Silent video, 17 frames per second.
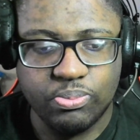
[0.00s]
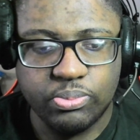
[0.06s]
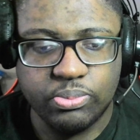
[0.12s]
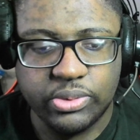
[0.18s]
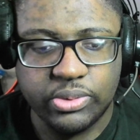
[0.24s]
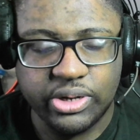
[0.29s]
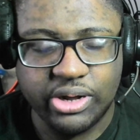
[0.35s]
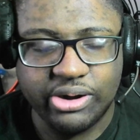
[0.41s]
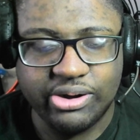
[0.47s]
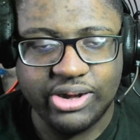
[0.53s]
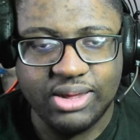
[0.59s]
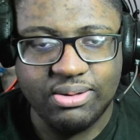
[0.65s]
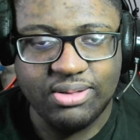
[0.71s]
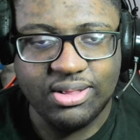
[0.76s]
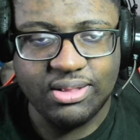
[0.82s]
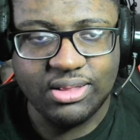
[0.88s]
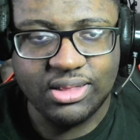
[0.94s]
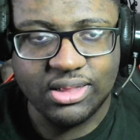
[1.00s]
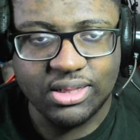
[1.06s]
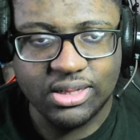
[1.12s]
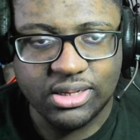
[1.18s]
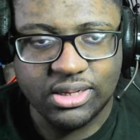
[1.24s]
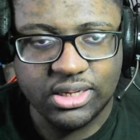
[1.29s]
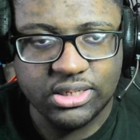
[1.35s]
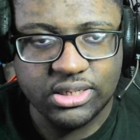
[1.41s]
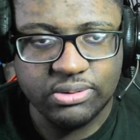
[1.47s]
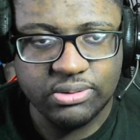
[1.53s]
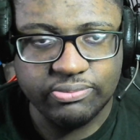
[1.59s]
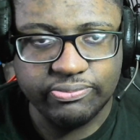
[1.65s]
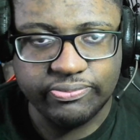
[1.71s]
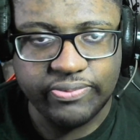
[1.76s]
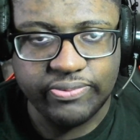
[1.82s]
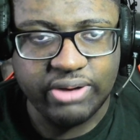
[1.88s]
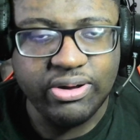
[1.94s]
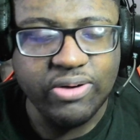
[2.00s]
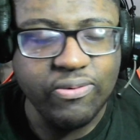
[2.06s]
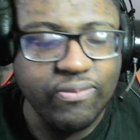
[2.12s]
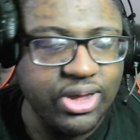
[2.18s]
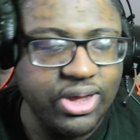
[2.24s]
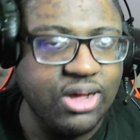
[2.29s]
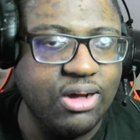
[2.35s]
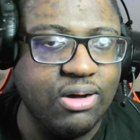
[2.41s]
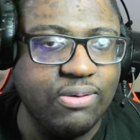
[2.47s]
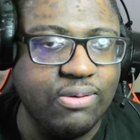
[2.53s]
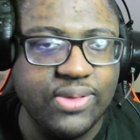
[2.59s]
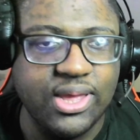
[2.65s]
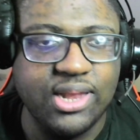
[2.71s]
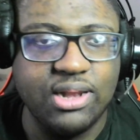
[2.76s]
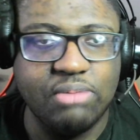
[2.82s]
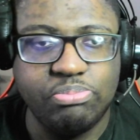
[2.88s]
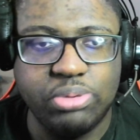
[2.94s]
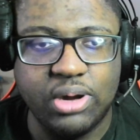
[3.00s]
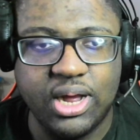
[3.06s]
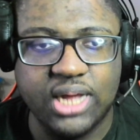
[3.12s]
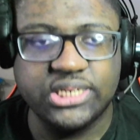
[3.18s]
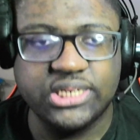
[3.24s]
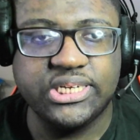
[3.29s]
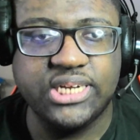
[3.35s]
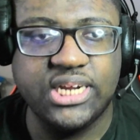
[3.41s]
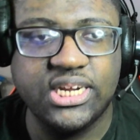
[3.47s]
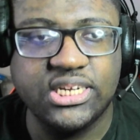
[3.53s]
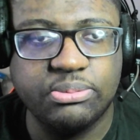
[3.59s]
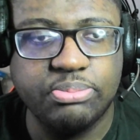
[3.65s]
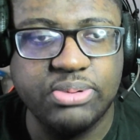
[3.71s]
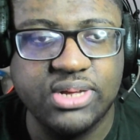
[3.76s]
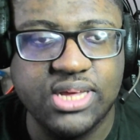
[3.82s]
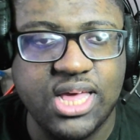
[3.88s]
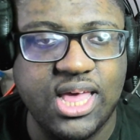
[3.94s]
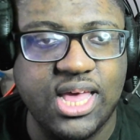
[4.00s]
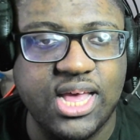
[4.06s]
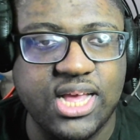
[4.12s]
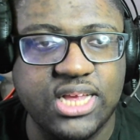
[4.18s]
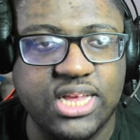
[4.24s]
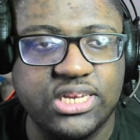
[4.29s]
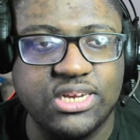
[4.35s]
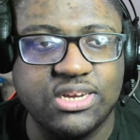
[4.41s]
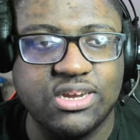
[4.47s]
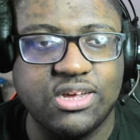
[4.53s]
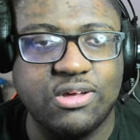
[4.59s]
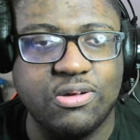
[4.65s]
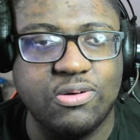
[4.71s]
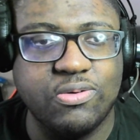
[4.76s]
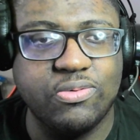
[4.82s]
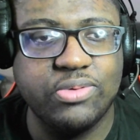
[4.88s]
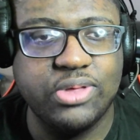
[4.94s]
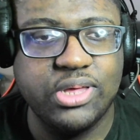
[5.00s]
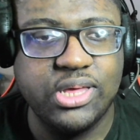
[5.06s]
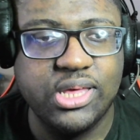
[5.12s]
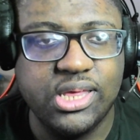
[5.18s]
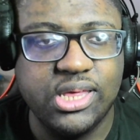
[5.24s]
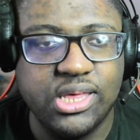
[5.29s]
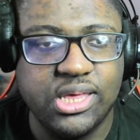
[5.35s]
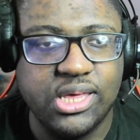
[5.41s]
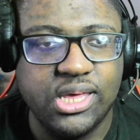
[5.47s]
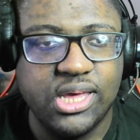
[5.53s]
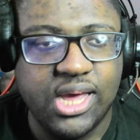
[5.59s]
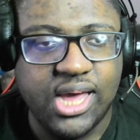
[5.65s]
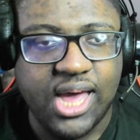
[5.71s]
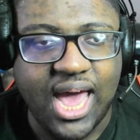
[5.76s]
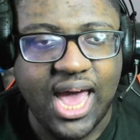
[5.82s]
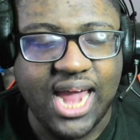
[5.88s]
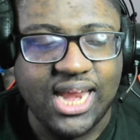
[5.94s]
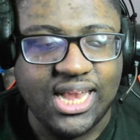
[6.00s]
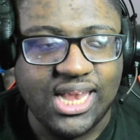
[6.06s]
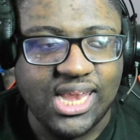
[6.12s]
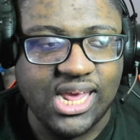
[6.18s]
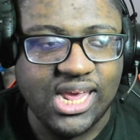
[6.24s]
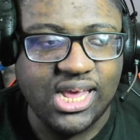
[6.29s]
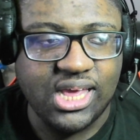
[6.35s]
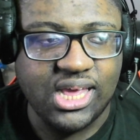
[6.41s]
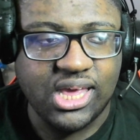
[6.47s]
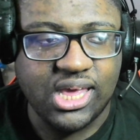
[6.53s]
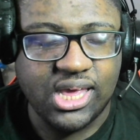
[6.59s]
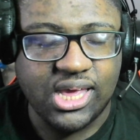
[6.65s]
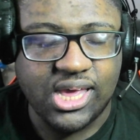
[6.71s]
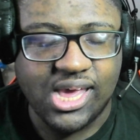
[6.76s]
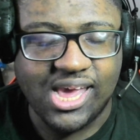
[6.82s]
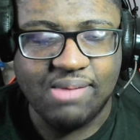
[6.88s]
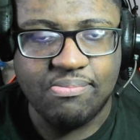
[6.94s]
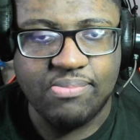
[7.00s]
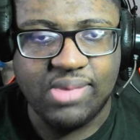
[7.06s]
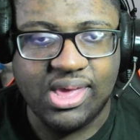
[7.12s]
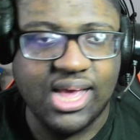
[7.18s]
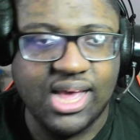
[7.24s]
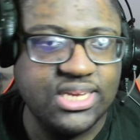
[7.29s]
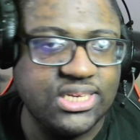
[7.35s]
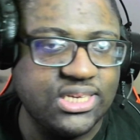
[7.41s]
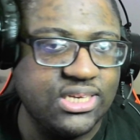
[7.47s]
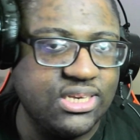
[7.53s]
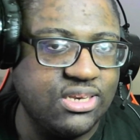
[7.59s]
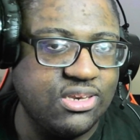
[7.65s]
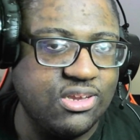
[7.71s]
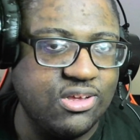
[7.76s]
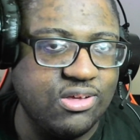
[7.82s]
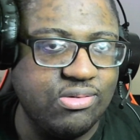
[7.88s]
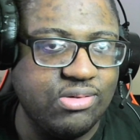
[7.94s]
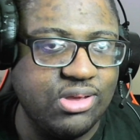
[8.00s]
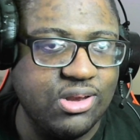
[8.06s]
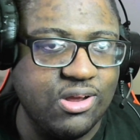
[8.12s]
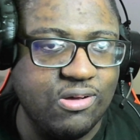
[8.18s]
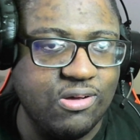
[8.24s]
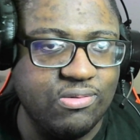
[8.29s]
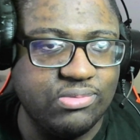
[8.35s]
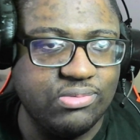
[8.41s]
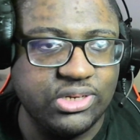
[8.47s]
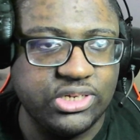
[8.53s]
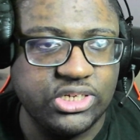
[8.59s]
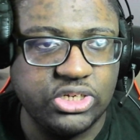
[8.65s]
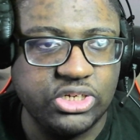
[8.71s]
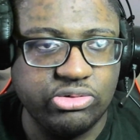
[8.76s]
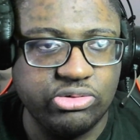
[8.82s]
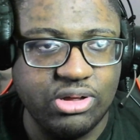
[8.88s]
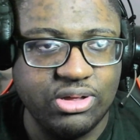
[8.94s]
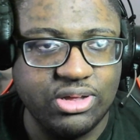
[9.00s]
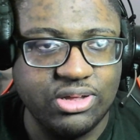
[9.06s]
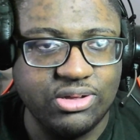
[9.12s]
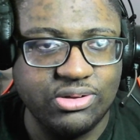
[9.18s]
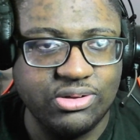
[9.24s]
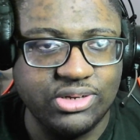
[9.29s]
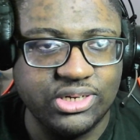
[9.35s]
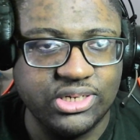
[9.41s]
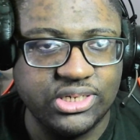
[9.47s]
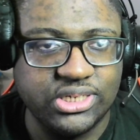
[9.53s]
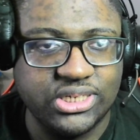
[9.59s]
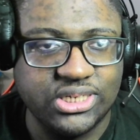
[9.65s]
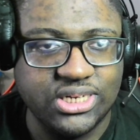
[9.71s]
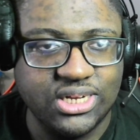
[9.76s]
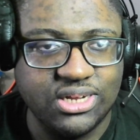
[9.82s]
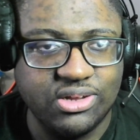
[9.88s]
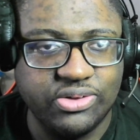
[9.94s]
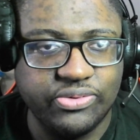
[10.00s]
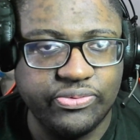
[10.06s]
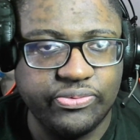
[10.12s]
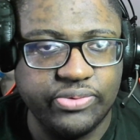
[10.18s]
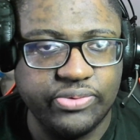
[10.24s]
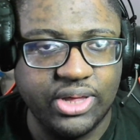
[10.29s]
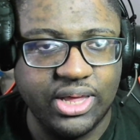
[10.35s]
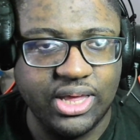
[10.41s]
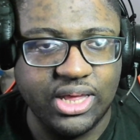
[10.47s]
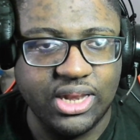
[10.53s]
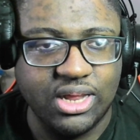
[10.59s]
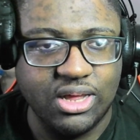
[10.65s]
learning very well in the process, because, you know, I think it may have something to deal, you know, the struggle and stuff, and